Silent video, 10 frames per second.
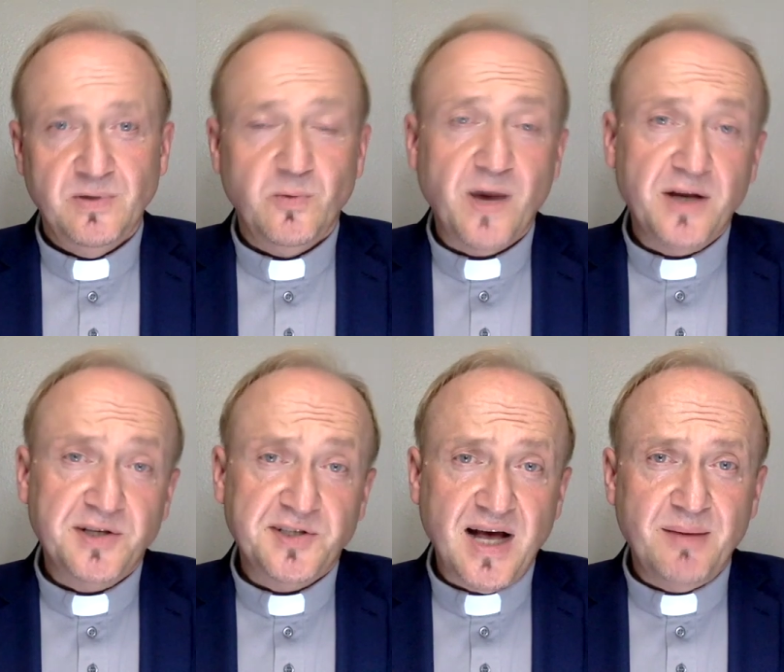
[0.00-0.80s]
while
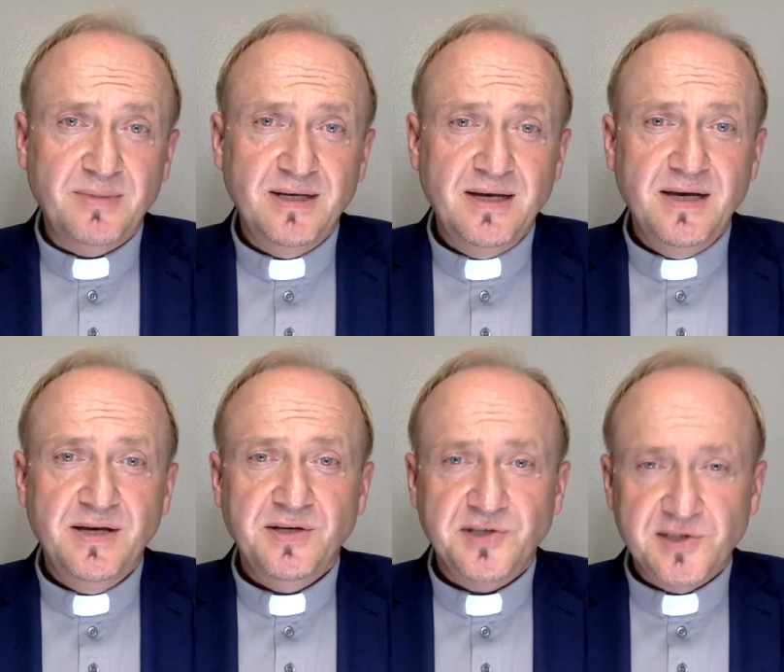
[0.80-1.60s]
some
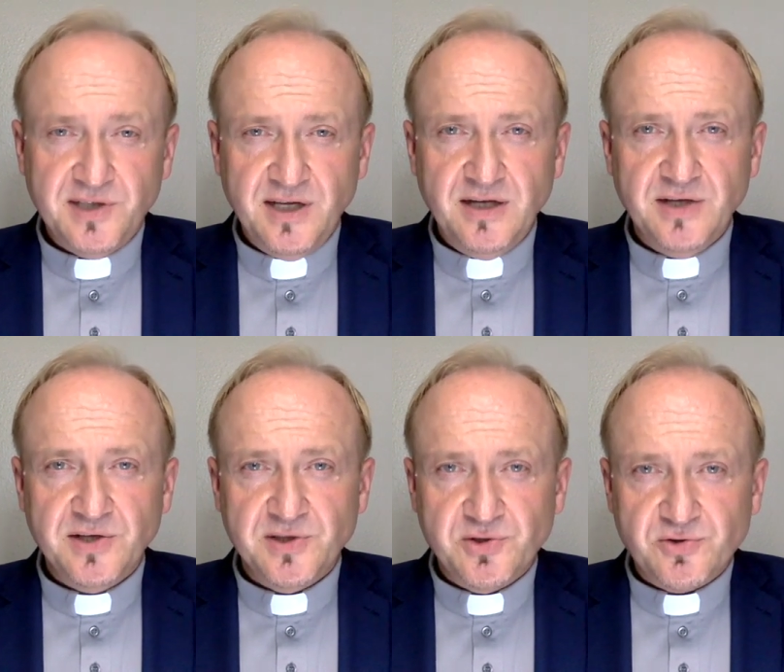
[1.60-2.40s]
still
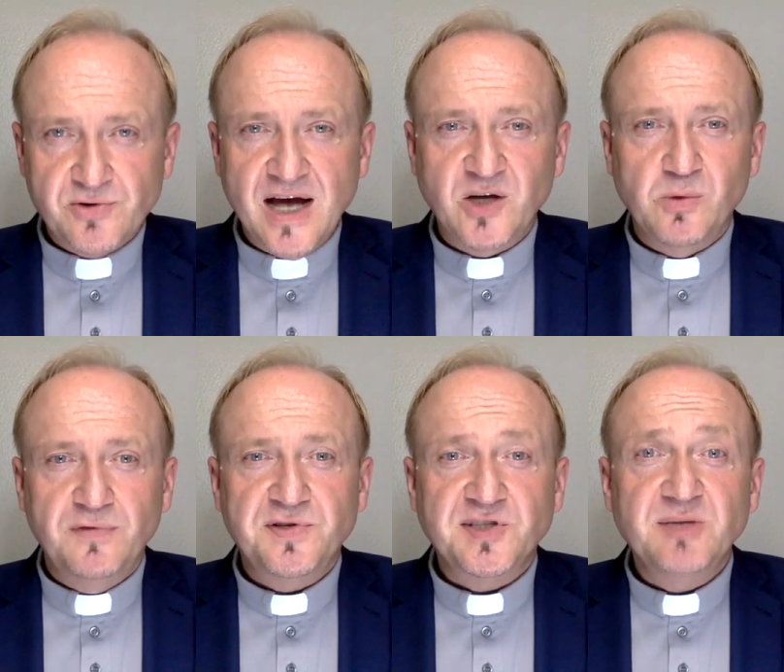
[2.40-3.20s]
struggle
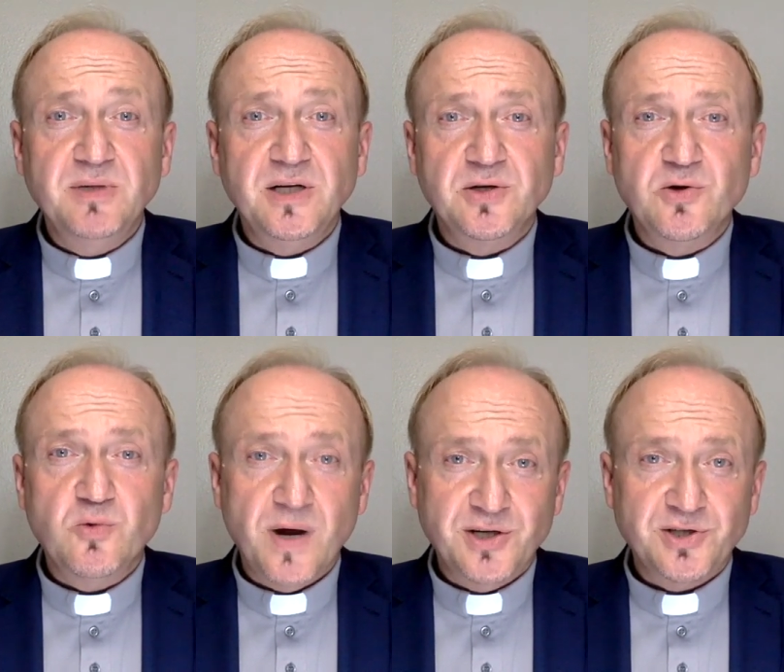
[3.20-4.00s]
with similar
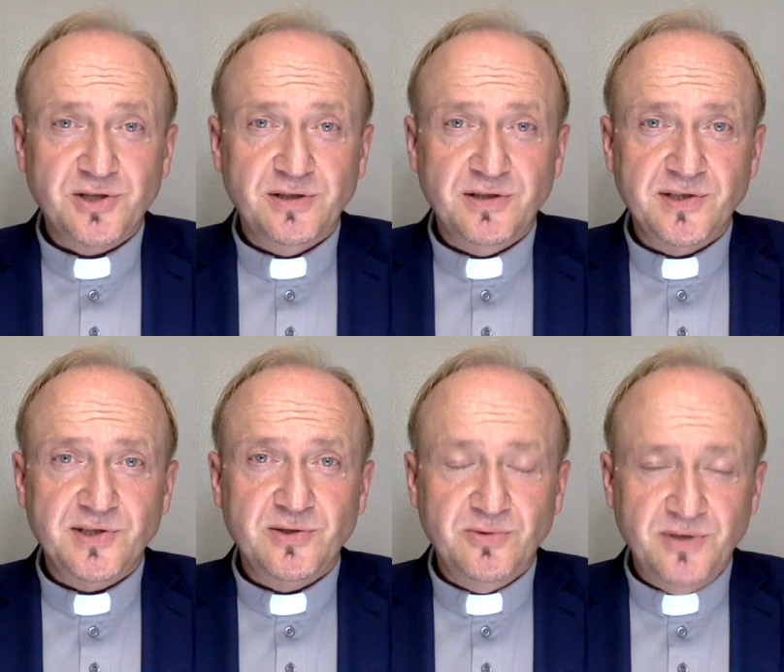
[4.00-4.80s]

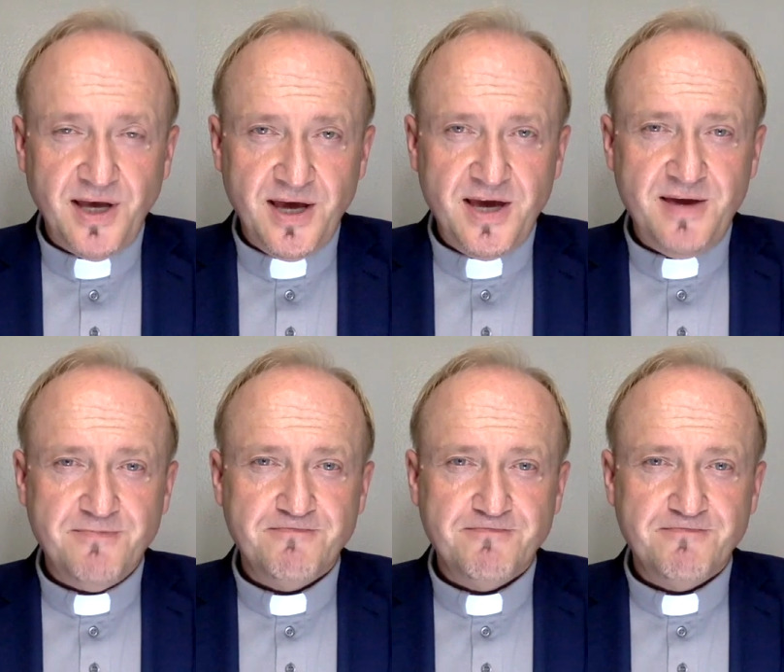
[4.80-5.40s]
questions today.